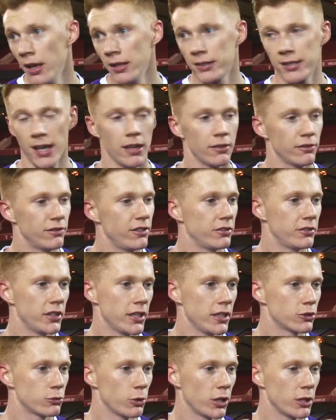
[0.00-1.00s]
10,
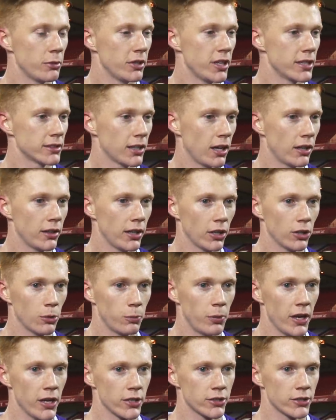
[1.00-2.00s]
15, 20 minutes out there on the
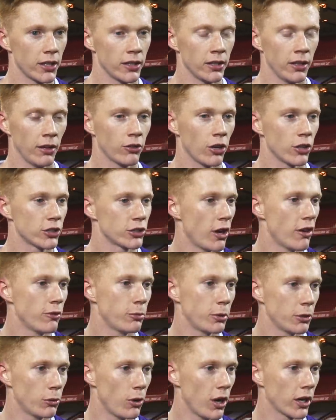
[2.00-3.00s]
pitch, then I've got to show
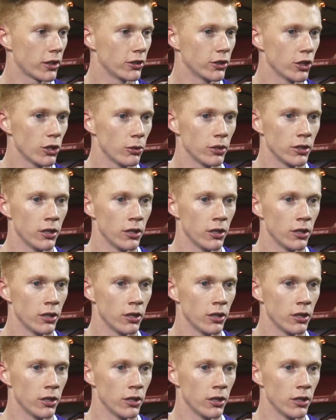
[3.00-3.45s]
everybody what I can do.